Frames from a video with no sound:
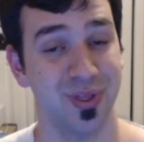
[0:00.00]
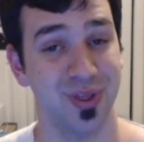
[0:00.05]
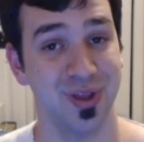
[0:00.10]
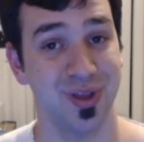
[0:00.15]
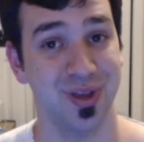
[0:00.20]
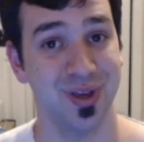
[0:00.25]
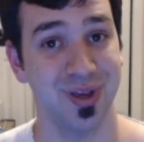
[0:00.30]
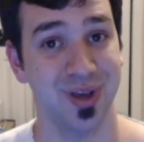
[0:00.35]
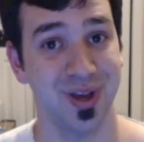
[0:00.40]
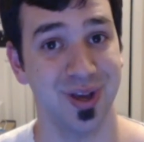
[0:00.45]

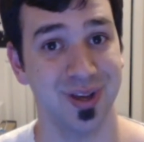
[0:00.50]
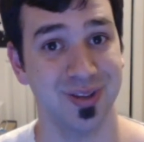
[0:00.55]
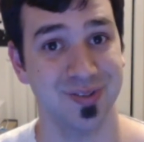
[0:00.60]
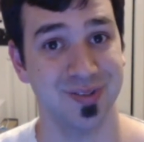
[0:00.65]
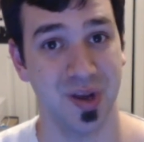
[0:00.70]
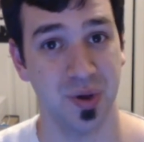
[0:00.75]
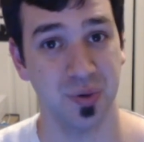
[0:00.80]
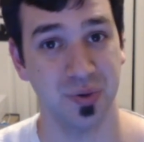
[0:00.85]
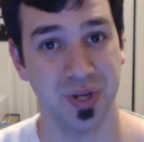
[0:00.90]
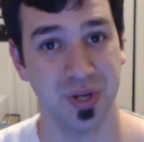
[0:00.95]
the
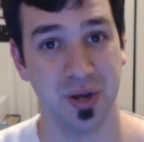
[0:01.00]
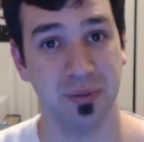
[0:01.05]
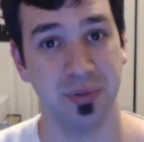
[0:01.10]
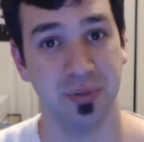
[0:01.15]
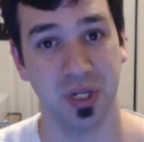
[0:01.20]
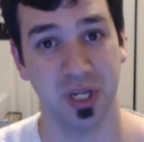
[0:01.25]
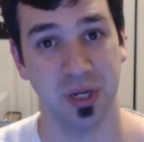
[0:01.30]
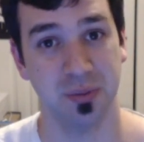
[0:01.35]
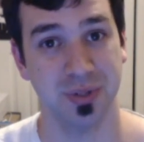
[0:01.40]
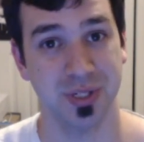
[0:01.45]
sound
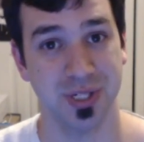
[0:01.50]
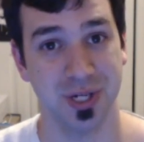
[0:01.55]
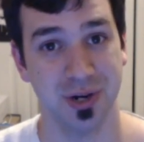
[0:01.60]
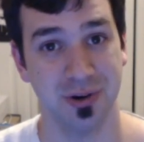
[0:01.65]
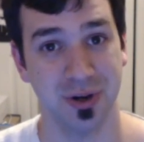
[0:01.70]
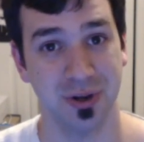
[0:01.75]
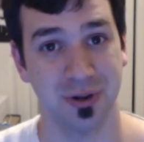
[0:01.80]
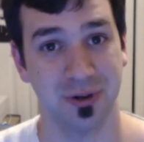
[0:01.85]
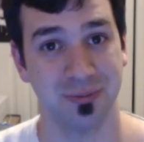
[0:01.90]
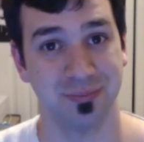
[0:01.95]
dampening
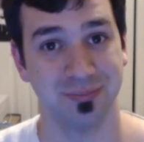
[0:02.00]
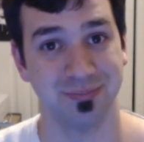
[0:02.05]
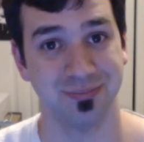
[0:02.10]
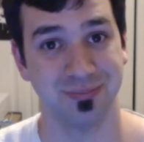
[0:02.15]
material.